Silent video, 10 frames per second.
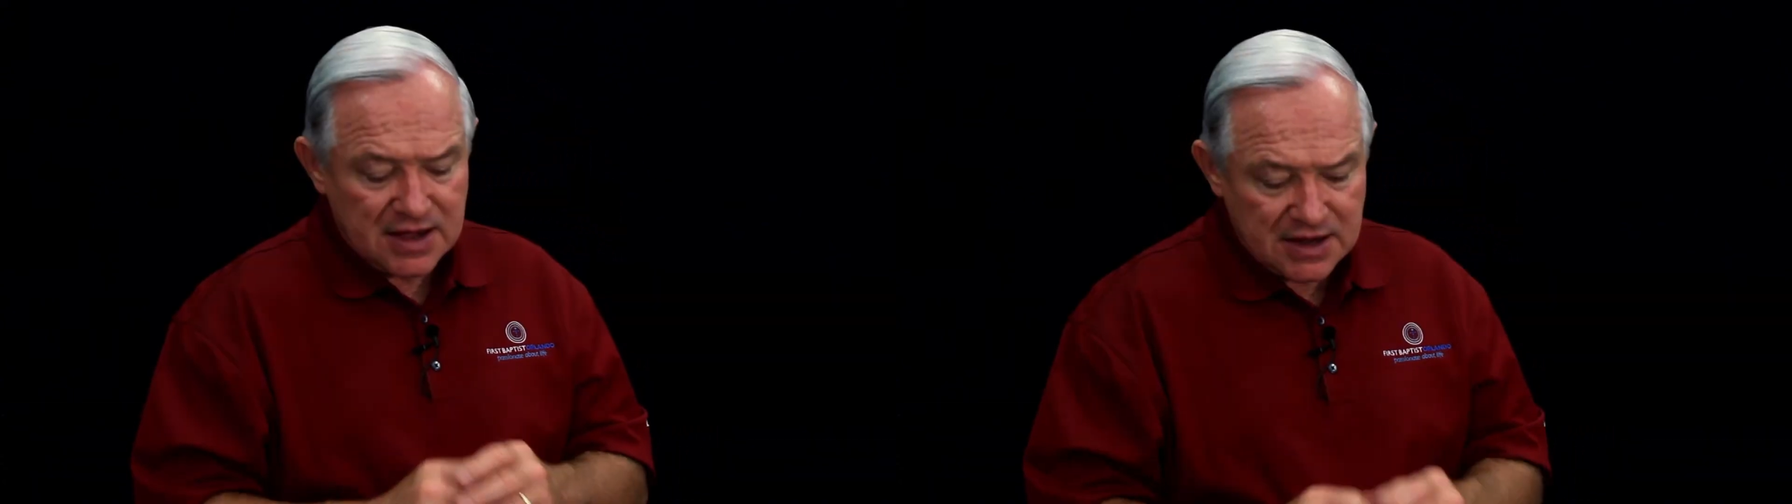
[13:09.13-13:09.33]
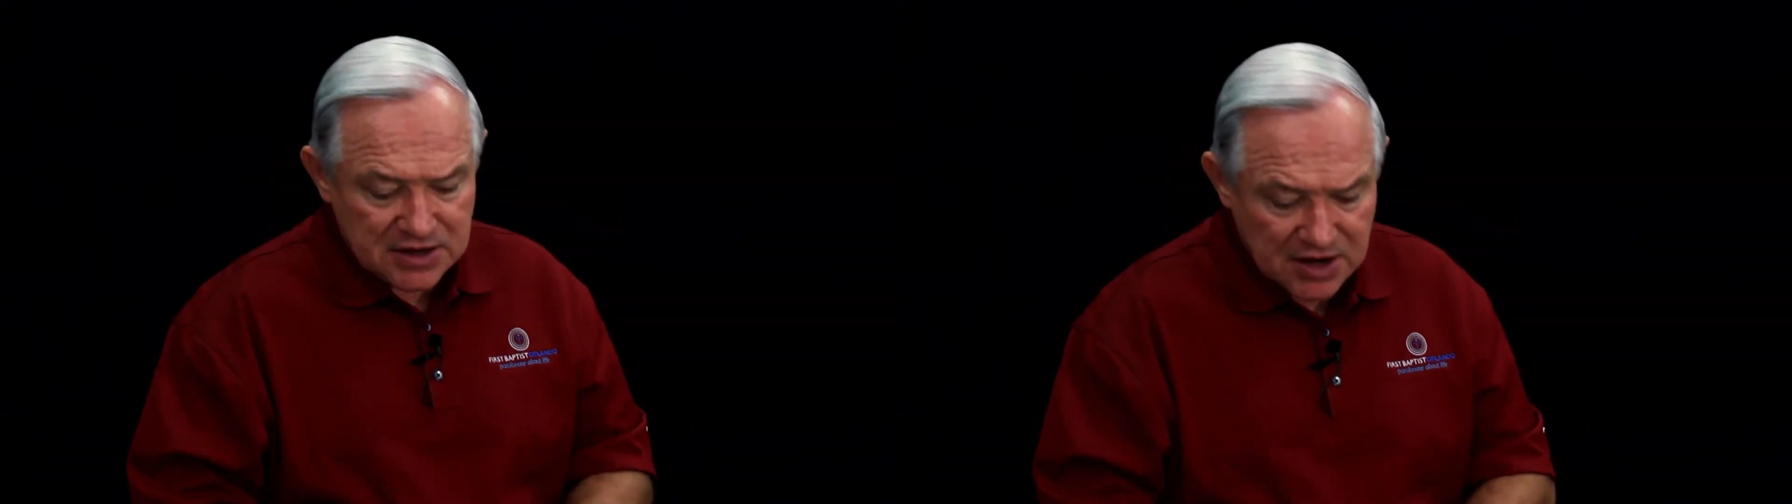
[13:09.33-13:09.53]

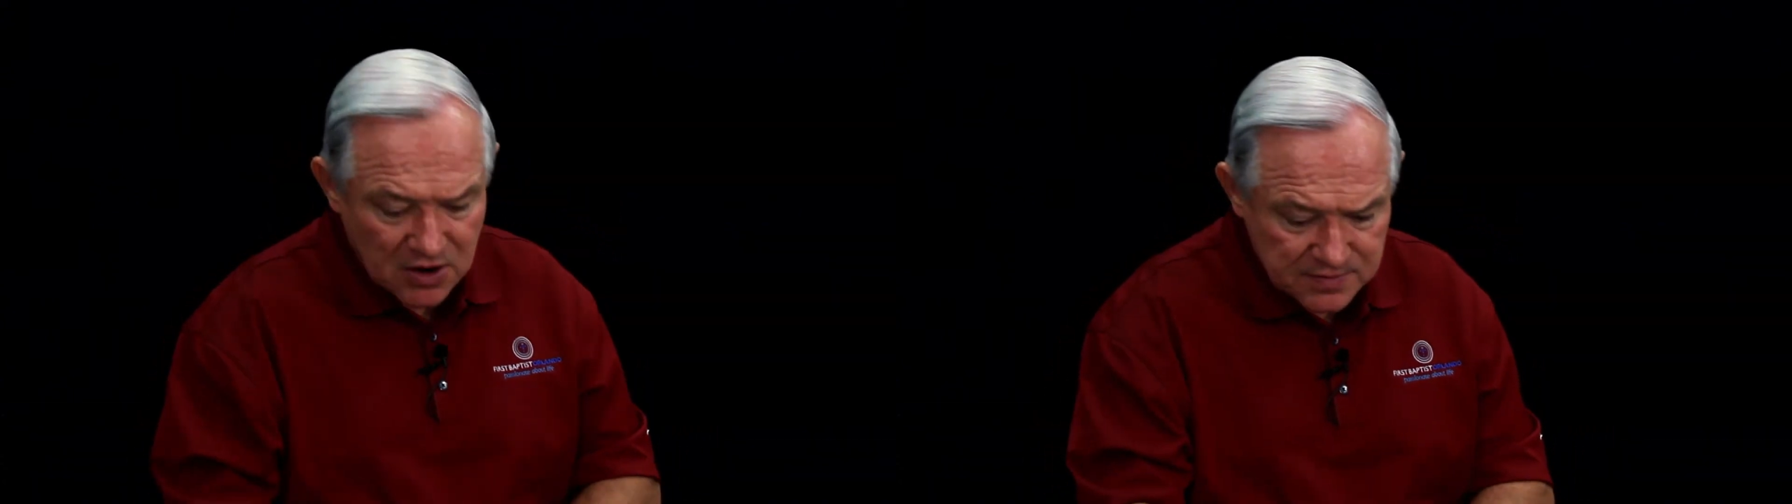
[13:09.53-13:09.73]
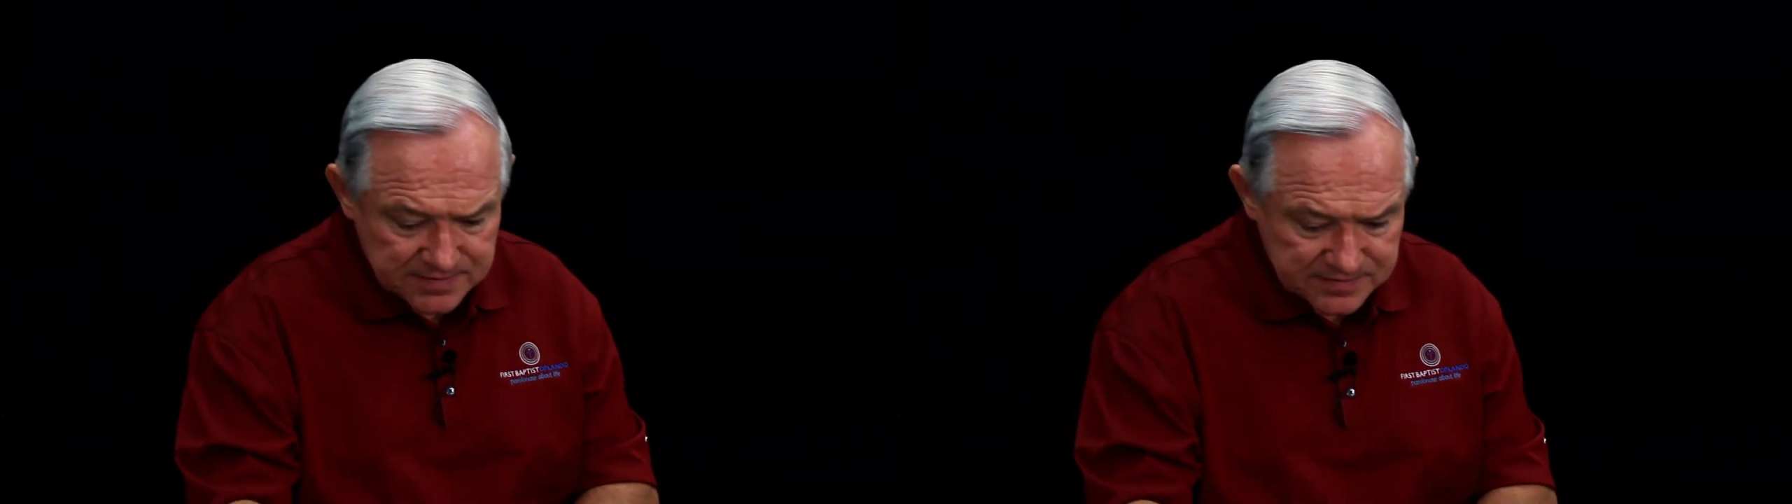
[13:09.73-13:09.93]
You
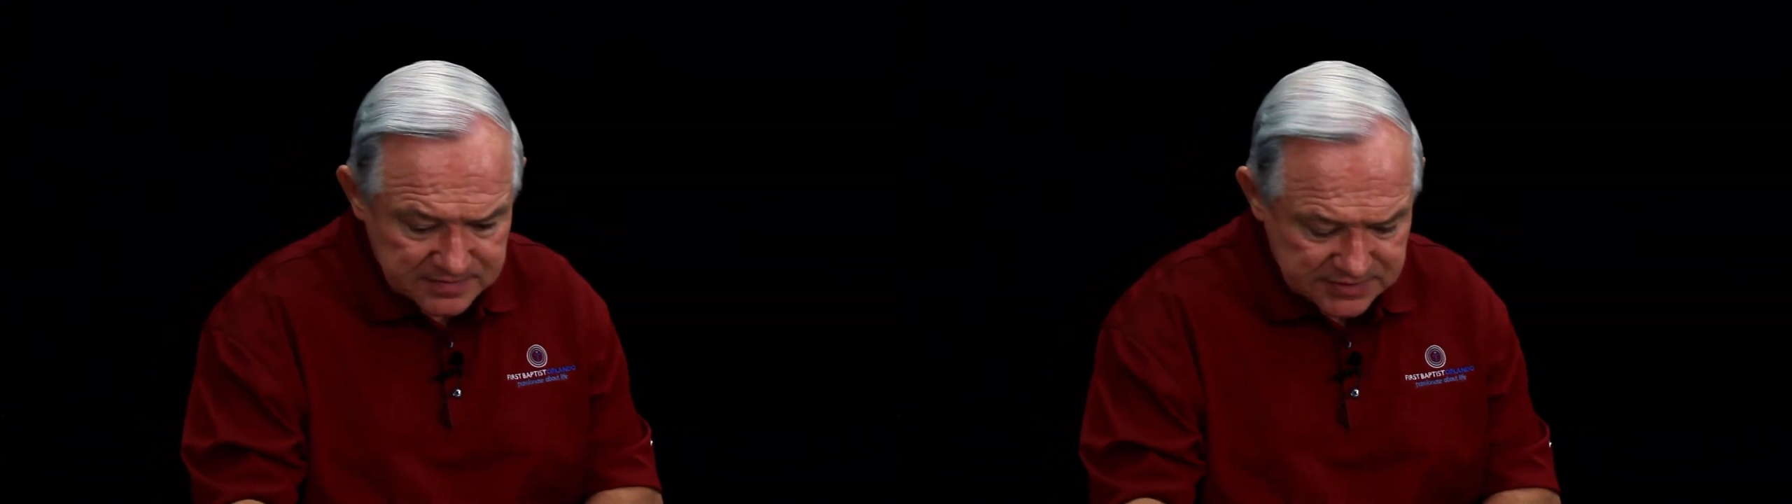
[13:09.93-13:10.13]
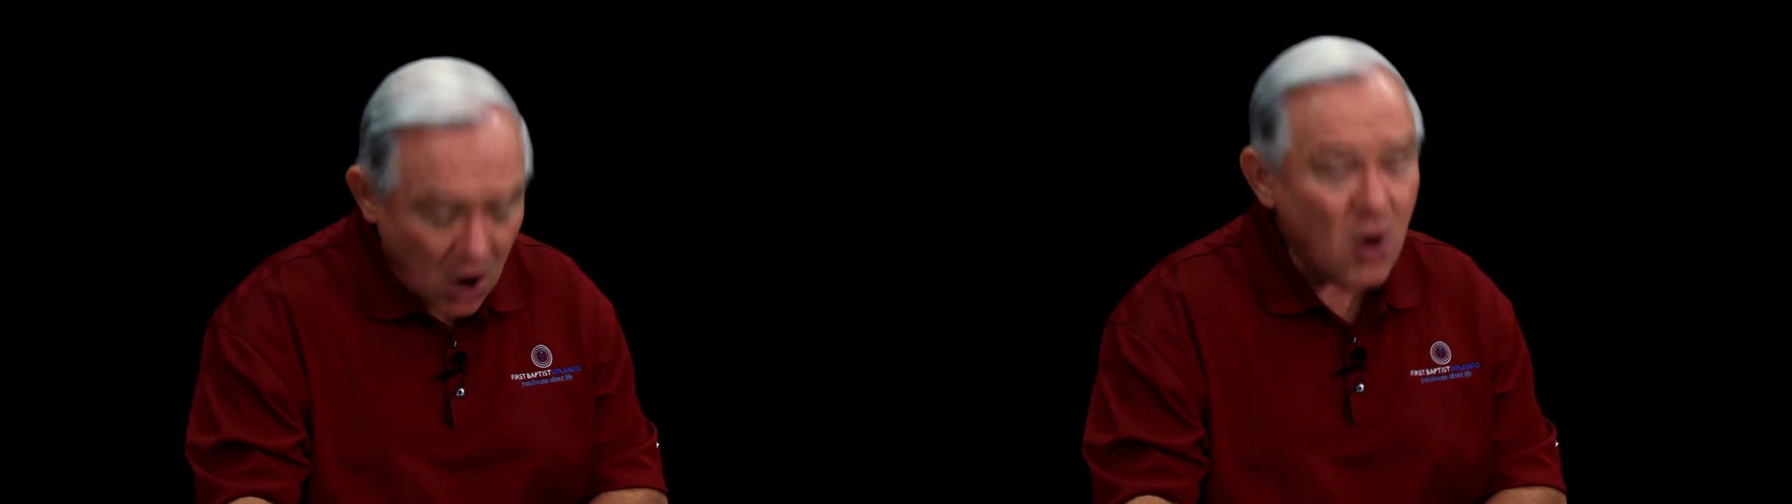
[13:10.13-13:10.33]
know,
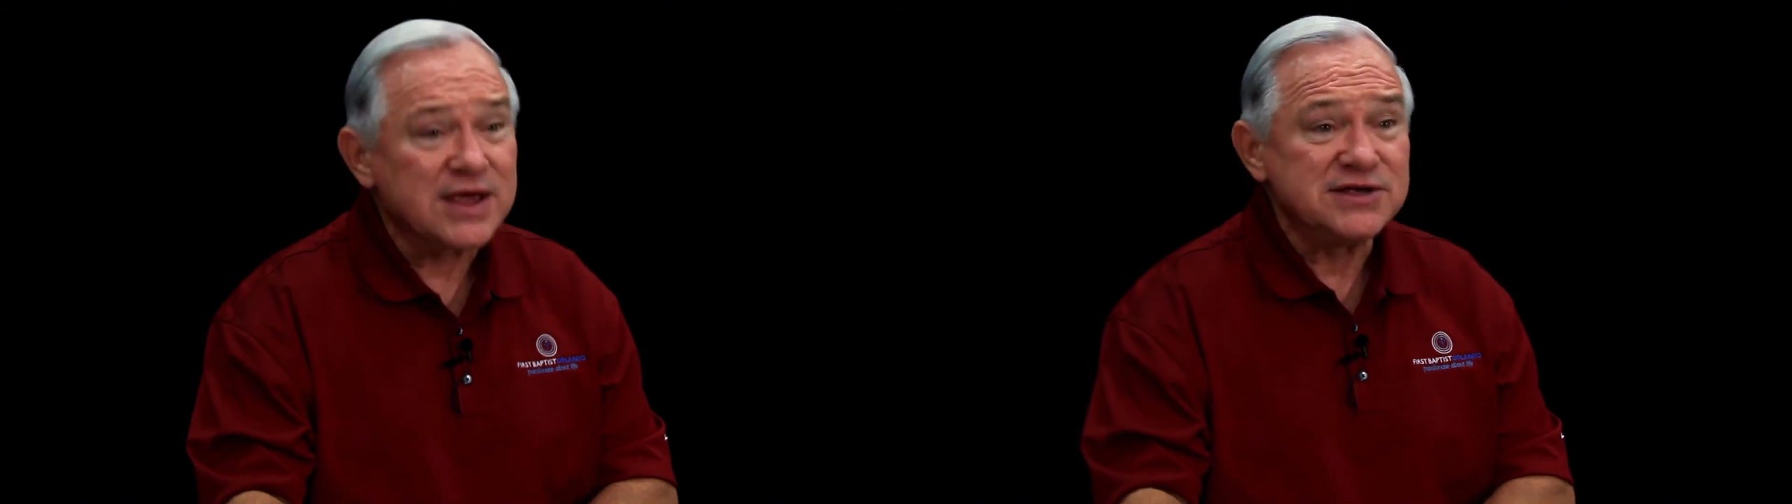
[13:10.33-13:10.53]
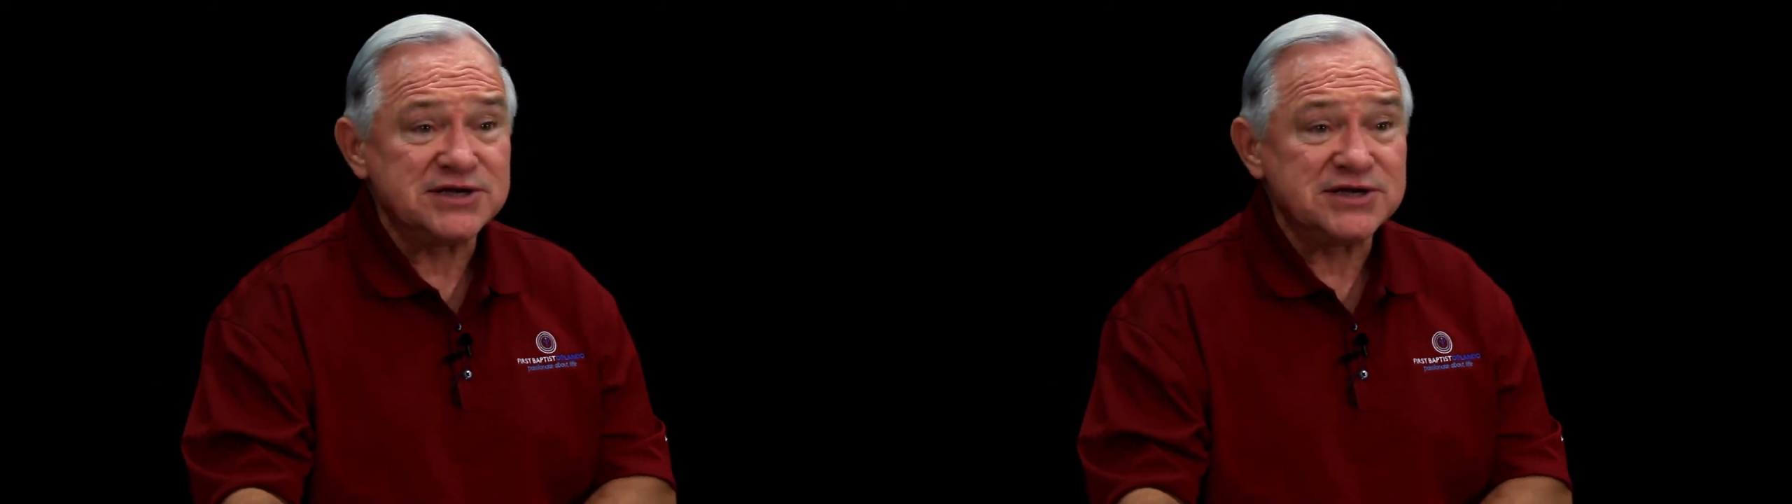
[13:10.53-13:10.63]
talk is